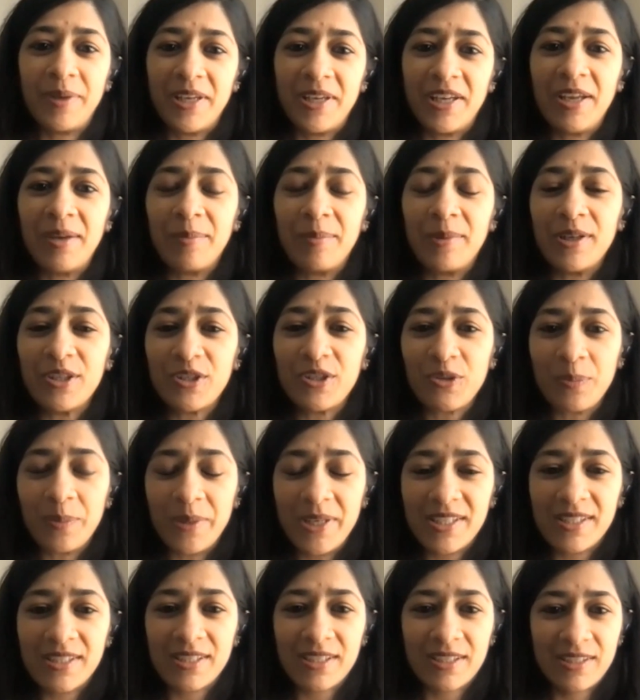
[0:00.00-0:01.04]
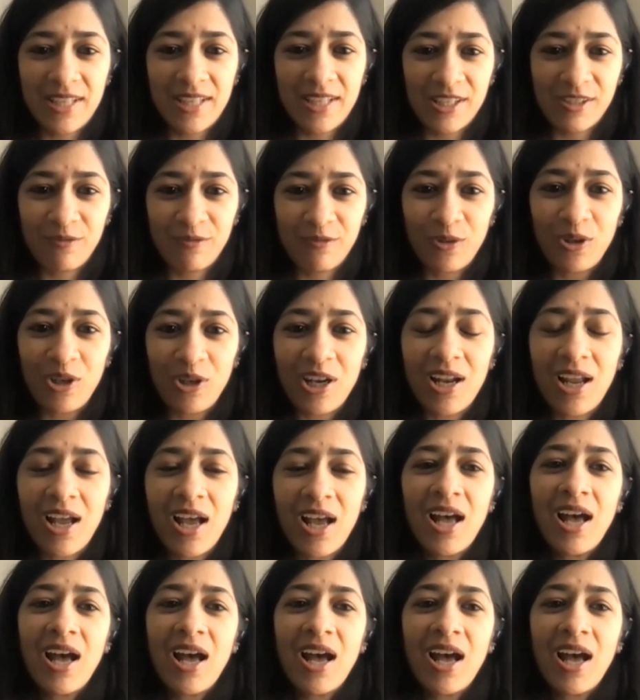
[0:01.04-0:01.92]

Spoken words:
been able to be successful.